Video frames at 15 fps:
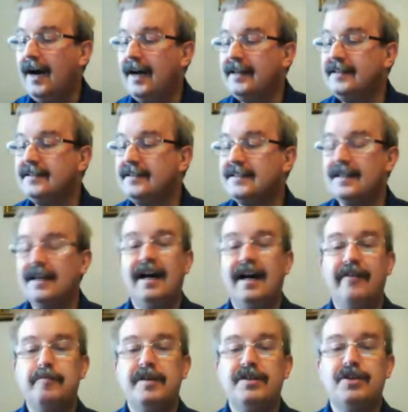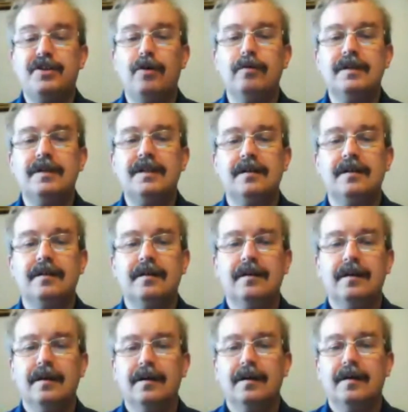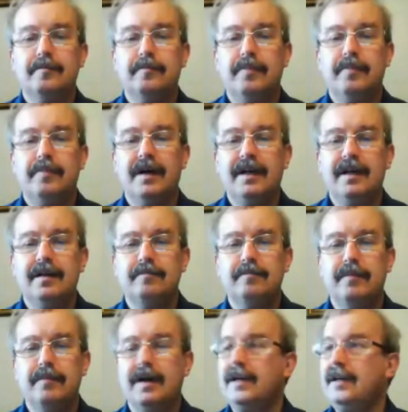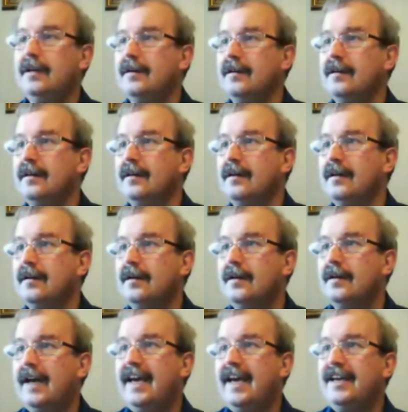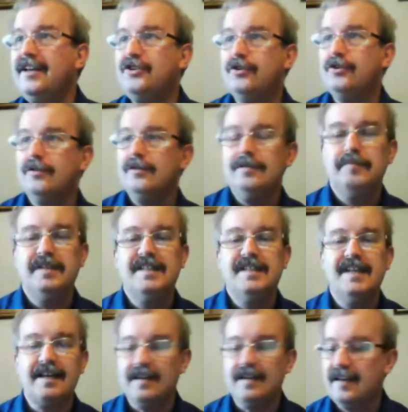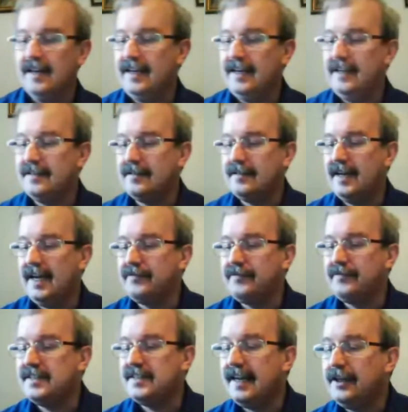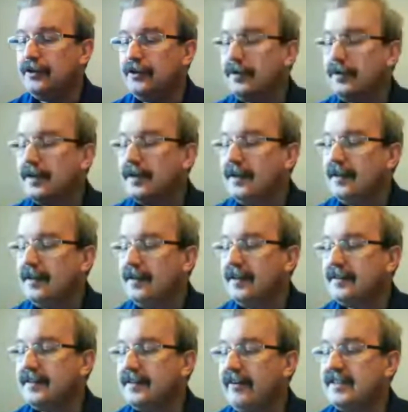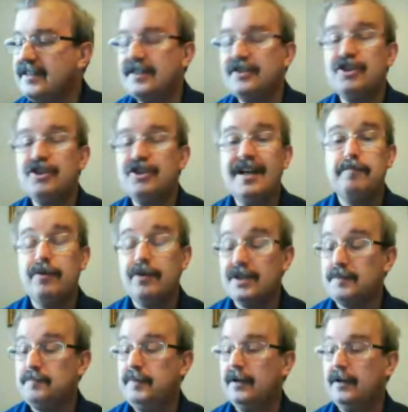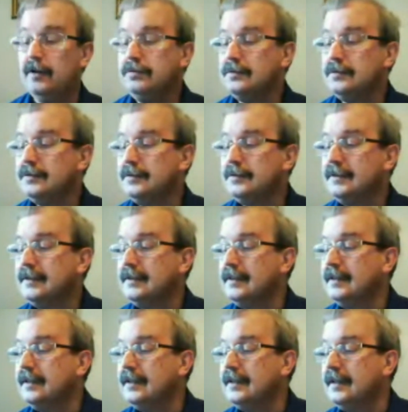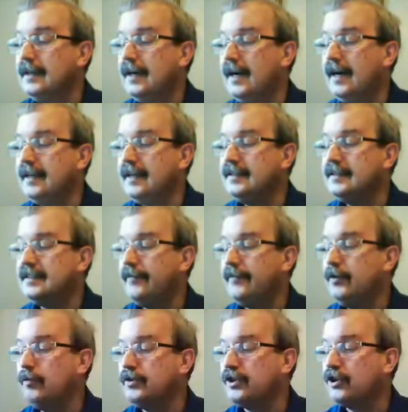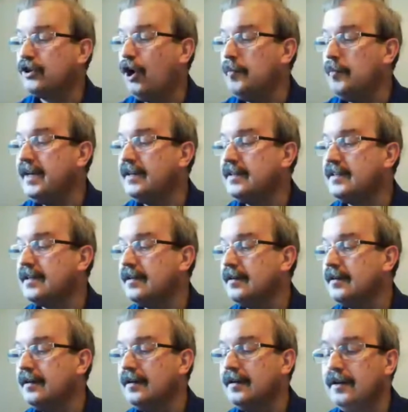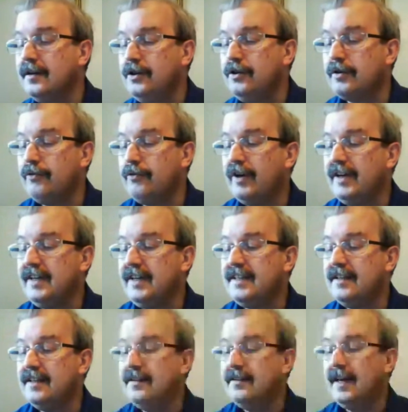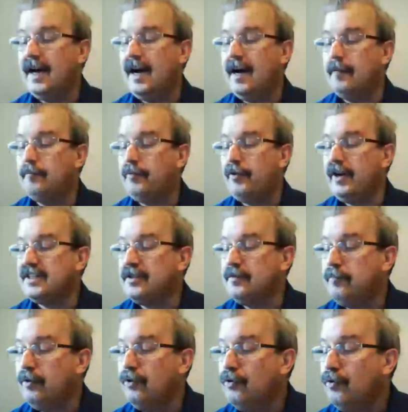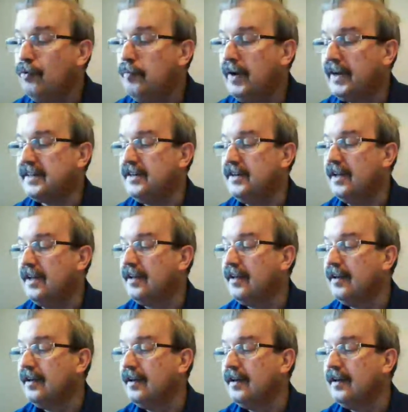And I've been told by my age here, my technical age, but I have to tell you that there is a chat box below. And if you want to comment, you can write in there and press the blue button.